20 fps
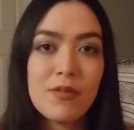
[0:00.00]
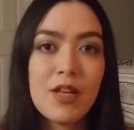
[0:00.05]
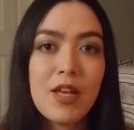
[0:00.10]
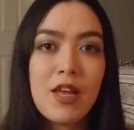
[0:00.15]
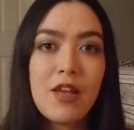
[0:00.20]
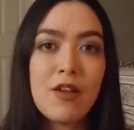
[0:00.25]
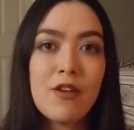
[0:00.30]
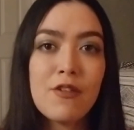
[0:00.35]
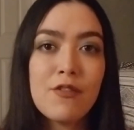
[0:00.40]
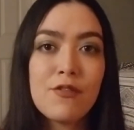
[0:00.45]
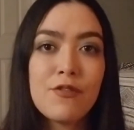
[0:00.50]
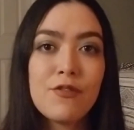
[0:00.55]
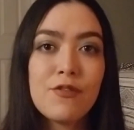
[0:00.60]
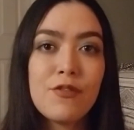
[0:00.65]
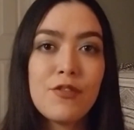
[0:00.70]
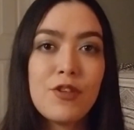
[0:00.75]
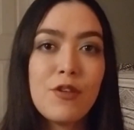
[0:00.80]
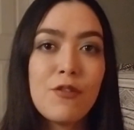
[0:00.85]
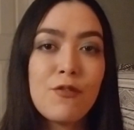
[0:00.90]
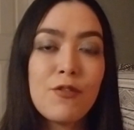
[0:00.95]
If
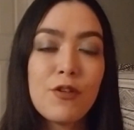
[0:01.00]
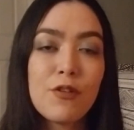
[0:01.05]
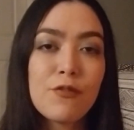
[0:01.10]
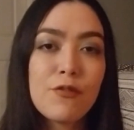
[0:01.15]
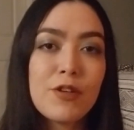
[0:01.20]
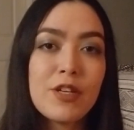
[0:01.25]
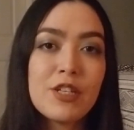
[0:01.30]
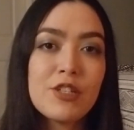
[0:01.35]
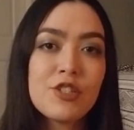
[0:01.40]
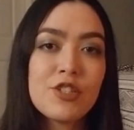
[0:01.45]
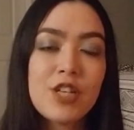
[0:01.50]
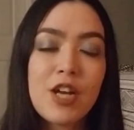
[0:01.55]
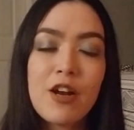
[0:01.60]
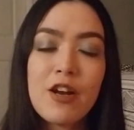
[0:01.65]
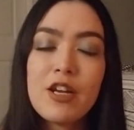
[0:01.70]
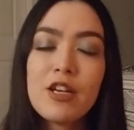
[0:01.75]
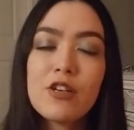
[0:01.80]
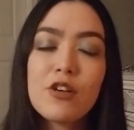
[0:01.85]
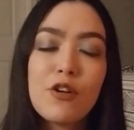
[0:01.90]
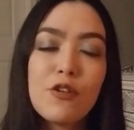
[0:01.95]
you feel free to share
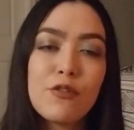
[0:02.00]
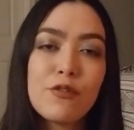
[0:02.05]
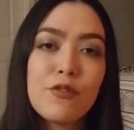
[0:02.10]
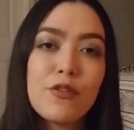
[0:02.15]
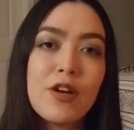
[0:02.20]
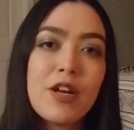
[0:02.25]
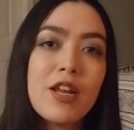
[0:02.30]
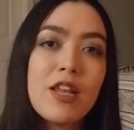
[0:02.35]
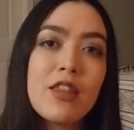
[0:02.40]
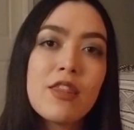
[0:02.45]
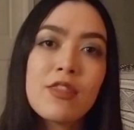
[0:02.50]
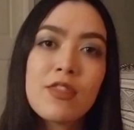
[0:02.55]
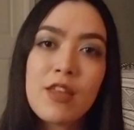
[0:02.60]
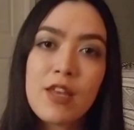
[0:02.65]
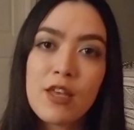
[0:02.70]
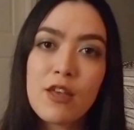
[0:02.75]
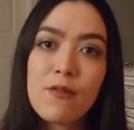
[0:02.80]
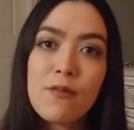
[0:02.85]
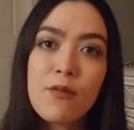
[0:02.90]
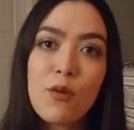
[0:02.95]
it, go for it, and
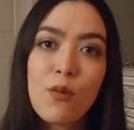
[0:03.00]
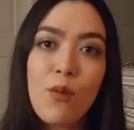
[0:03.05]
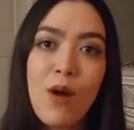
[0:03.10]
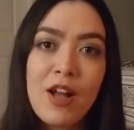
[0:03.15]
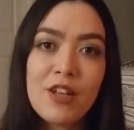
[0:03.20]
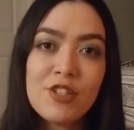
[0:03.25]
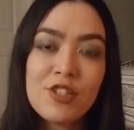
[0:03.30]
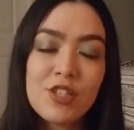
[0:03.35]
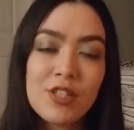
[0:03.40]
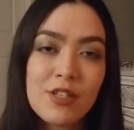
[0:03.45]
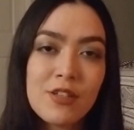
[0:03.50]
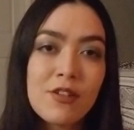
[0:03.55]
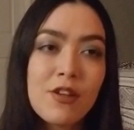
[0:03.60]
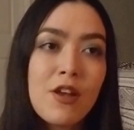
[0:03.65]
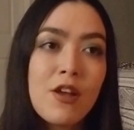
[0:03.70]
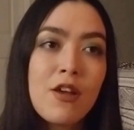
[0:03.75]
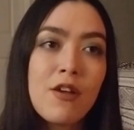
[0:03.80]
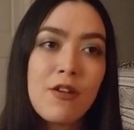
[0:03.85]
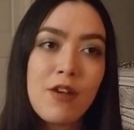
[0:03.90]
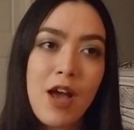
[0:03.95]
thank you for watching.
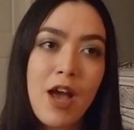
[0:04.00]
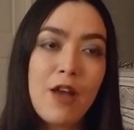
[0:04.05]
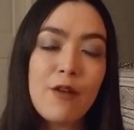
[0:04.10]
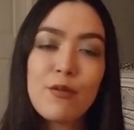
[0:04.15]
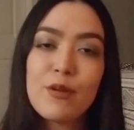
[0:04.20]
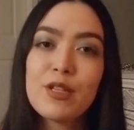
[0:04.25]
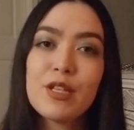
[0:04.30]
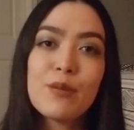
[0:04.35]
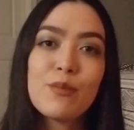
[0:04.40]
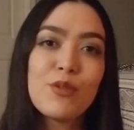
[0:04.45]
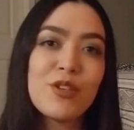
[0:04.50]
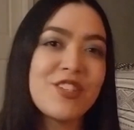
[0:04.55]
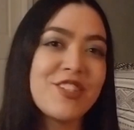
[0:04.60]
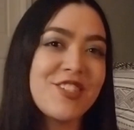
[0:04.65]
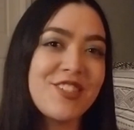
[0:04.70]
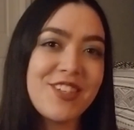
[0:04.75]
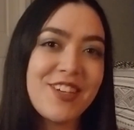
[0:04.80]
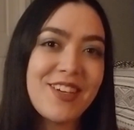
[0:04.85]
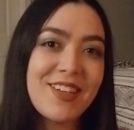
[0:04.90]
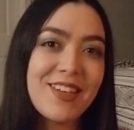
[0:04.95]
I really
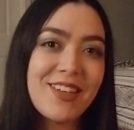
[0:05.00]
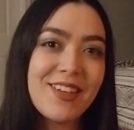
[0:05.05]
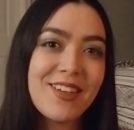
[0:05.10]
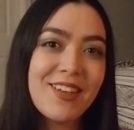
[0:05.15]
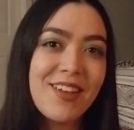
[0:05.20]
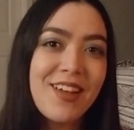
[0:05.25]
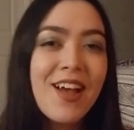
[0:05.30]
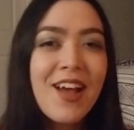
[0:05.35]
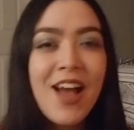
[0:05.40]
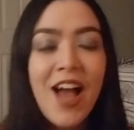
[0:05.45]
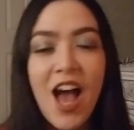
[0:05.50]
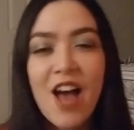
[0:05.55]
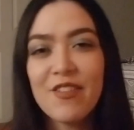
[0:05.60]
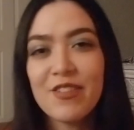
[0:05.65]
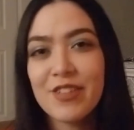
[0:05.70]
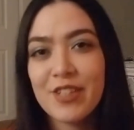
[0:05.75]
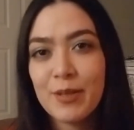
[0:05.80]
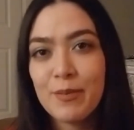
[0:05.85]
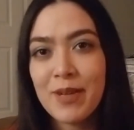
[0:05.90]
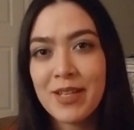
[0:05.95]
appreciate it. Have a
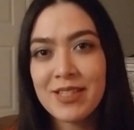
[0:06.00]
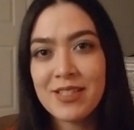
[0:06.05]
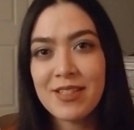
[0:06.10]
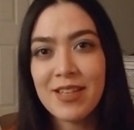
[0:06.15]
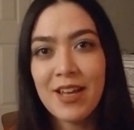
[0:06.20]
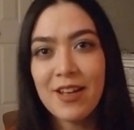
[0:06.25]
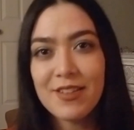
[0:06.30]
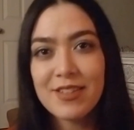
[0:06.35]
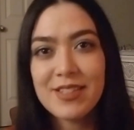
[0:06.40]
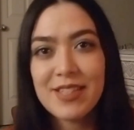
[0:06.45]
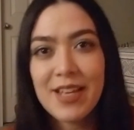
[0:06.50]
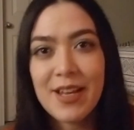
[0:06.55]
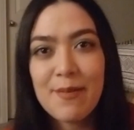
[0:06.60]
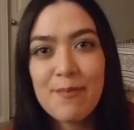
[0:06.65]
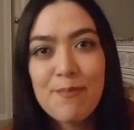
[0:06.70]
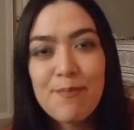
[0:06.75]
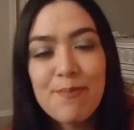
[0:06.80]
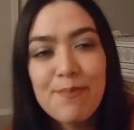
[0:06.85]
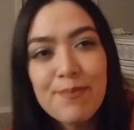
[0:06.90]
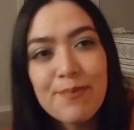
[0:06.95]
good mental health day.